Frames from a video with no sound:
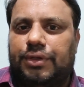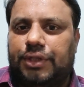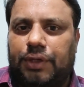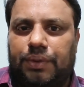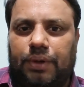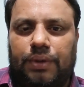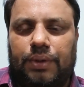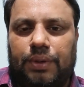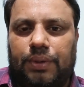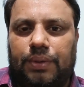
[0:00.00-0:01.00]
they do not
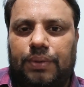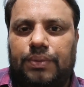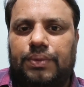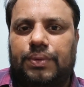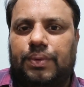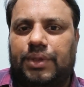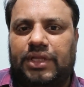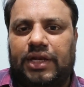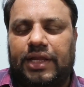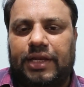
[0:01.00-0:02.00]
know
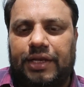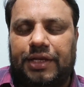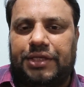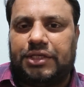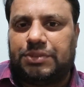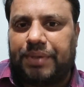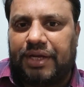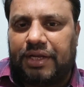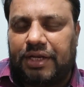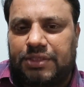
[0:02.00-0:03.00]
whether any litigation is
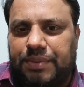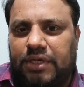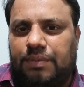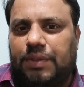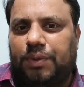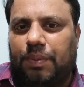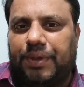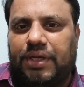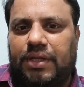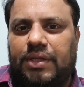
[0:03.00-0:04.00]
pending in respect of the
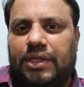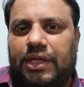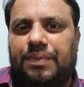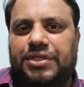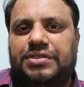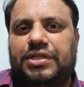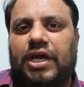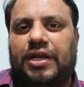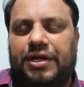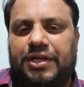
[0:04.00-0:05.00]
property in which they
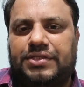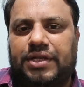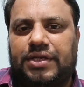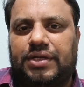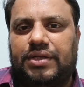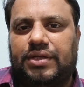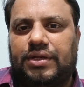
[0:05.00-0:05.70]
are interested